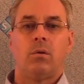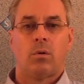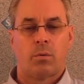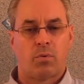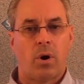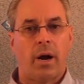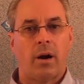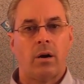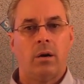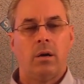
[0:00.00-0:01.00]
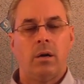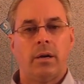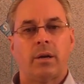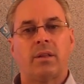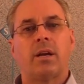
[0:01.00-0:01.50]
or prior.
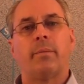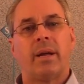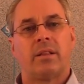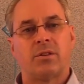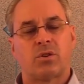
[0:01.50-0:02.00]
Now think about this.